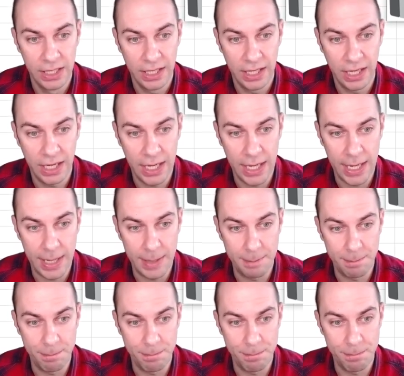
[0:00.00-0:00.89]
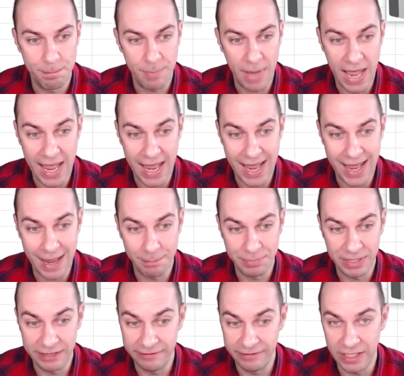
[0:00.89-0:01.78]

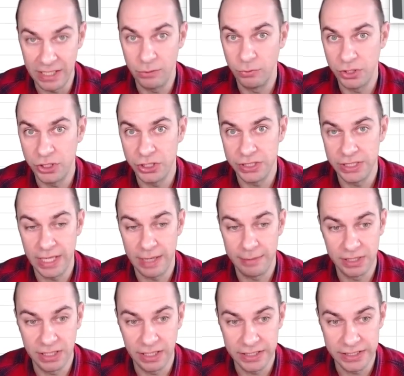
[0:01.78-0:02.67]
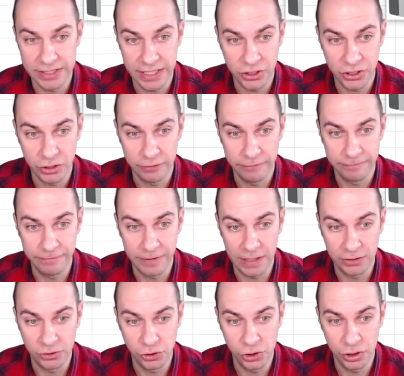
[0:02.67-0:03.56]
PV, which is the amortization
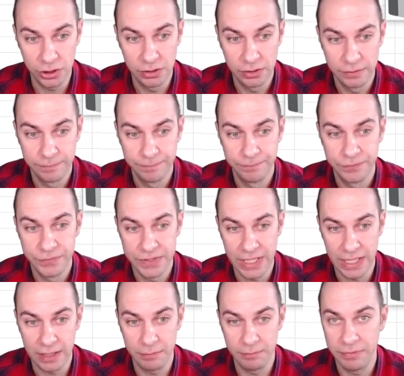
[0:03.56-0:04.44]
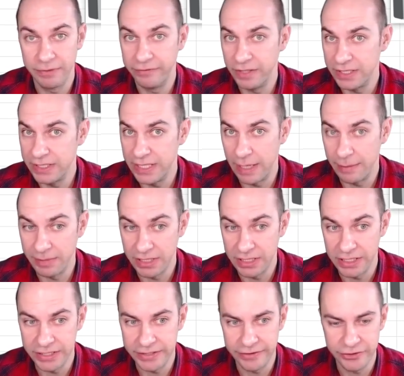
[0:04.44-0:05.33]
function. Second PV is the
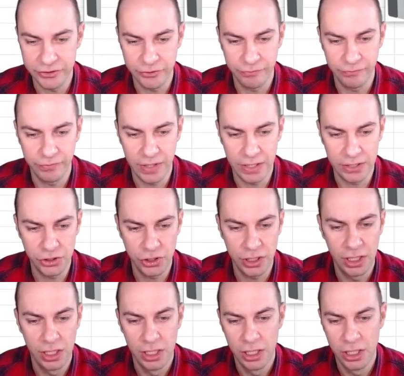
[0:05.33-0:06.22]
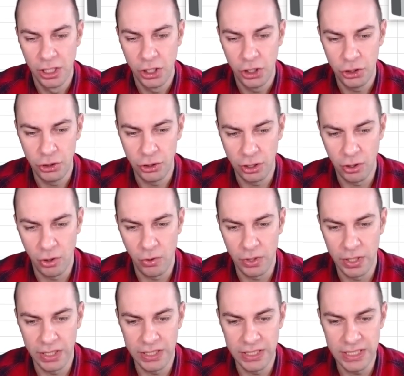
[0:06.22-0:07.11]
amortization function. You're
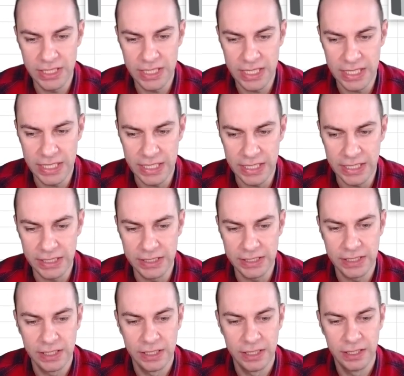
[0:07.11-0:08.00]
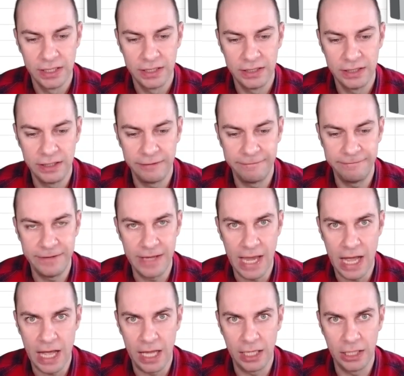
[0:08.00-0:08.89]
going to need the
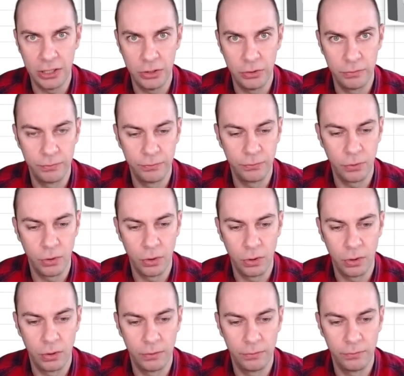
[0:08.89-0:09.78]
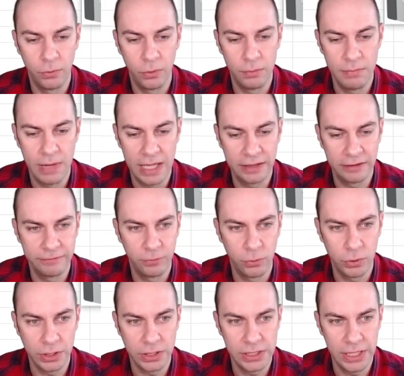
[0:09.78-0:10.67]
value for month
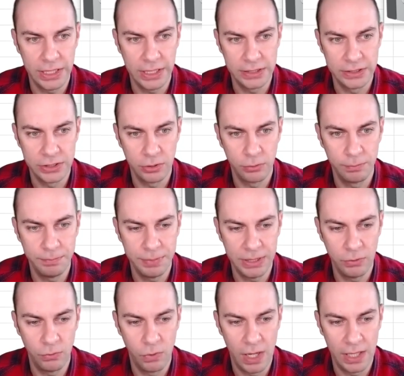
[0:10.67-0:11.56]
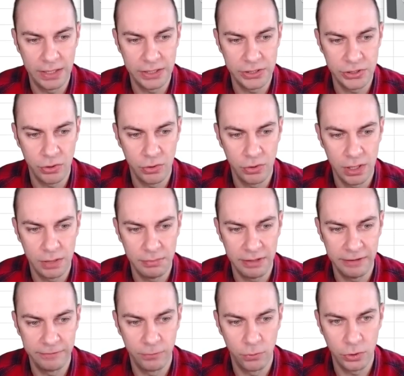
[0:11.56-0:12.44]
14. So P1 is going to
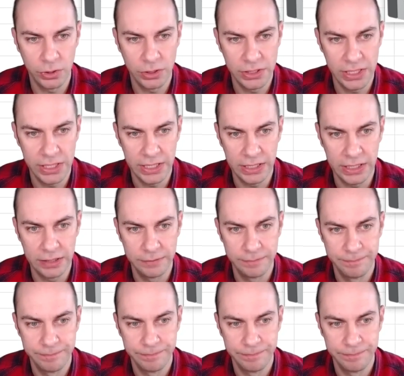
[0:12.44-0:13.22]
be 14.